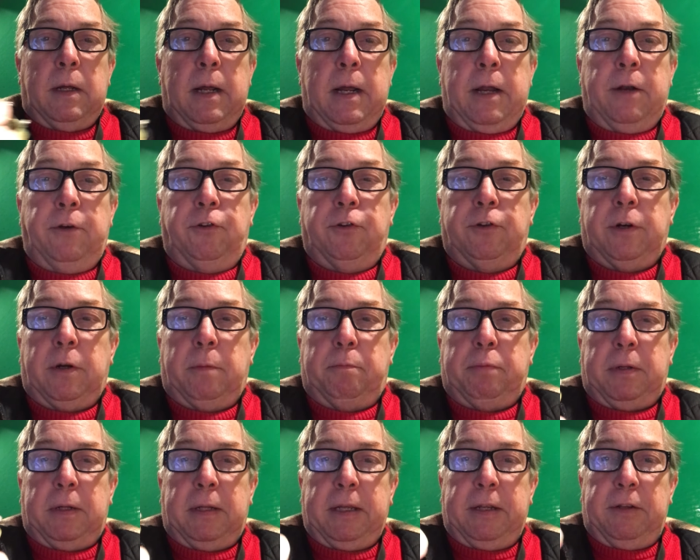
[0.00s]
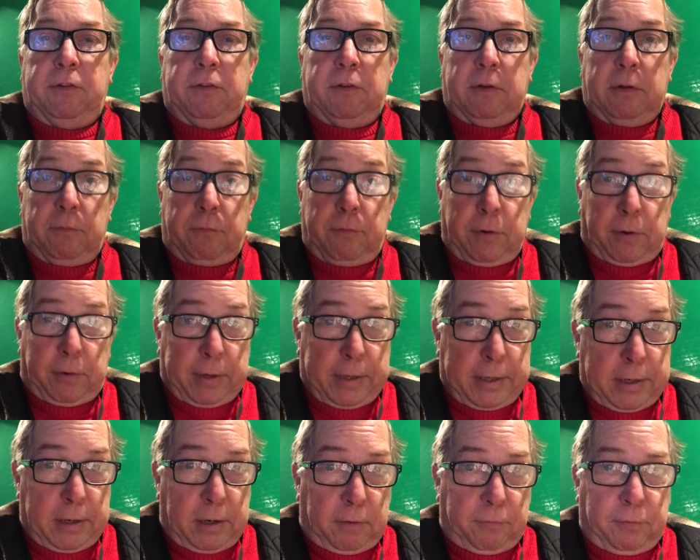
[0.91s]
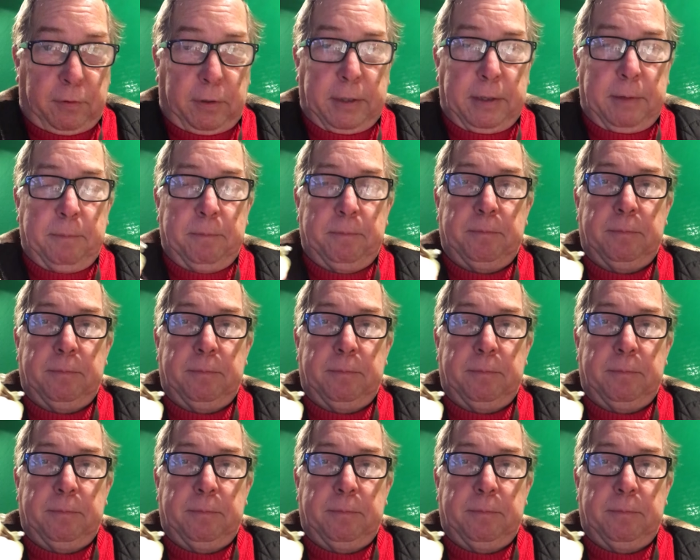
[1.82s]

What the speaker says: and you're going to place very carefully.